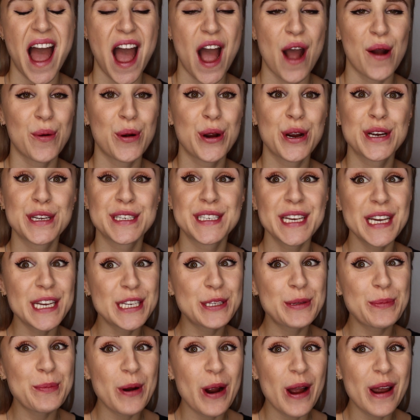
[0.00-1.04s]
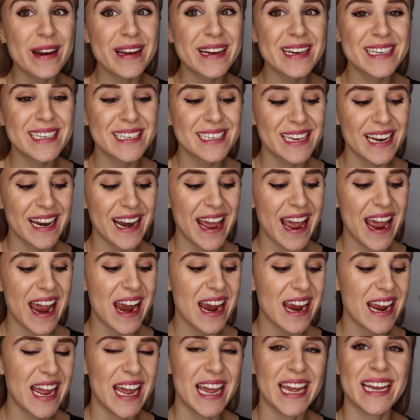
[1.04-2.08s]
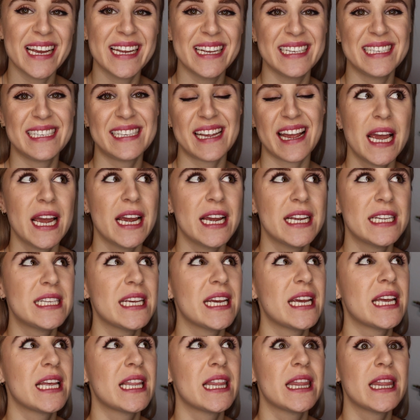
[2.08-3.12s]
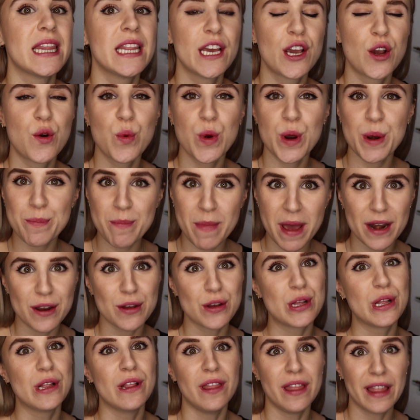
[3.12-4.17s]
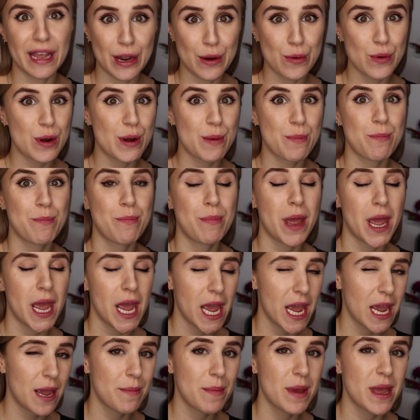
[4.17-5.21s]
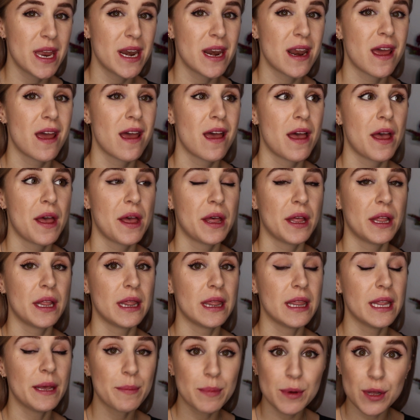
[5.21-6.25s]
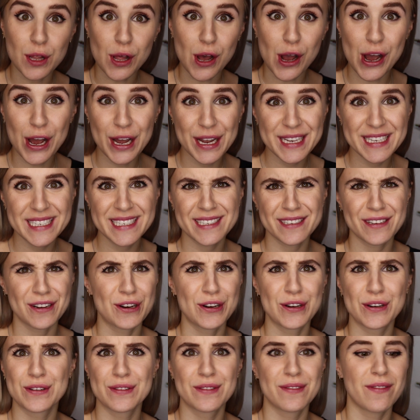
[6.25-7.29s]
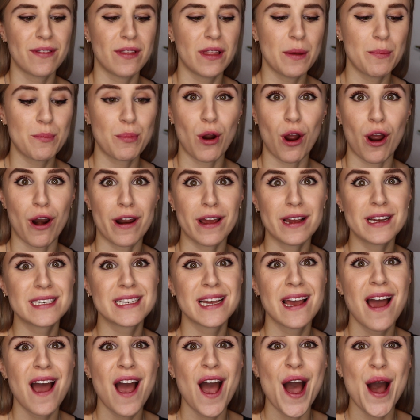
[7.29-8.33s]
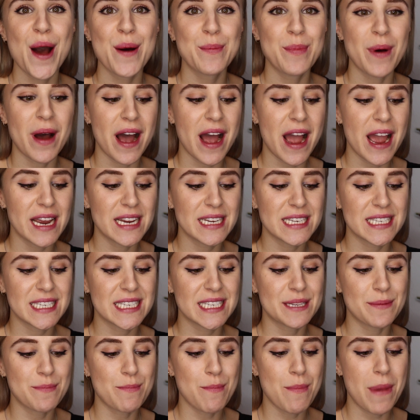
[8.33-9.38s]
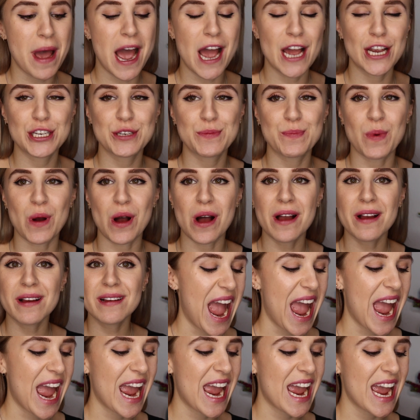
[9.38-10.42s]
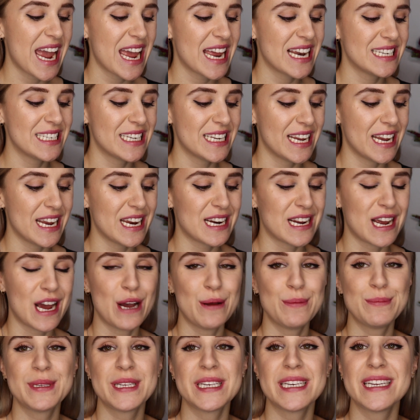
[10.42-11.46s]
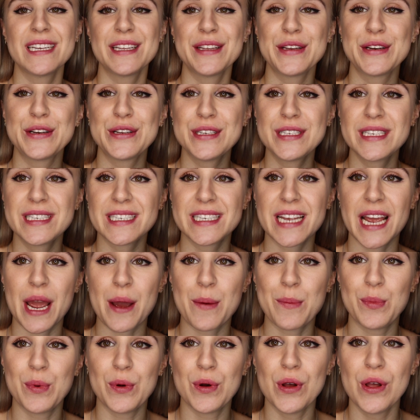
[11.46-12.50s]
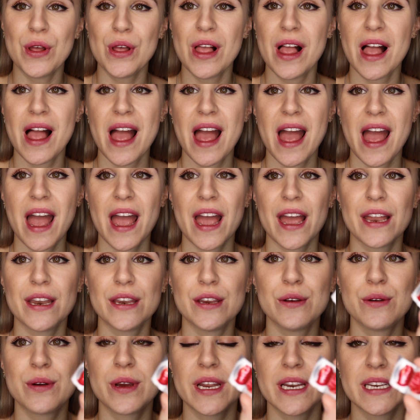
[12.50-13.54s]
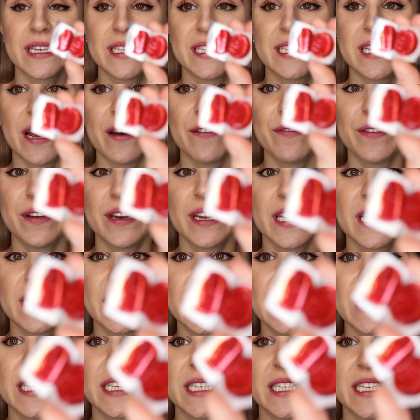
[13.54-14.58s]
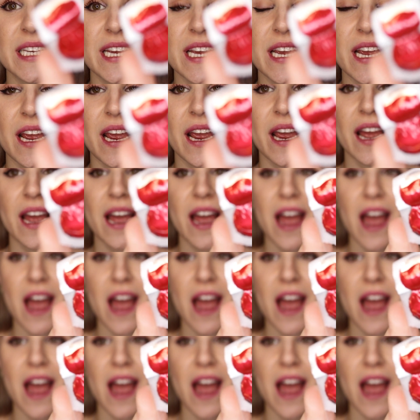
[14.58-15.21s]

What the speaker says: Our sixth product today is, it's a liquid metal liquid pigment lip gloss or lip product by Smashbox, and it comes in a little sample, and you can definitely see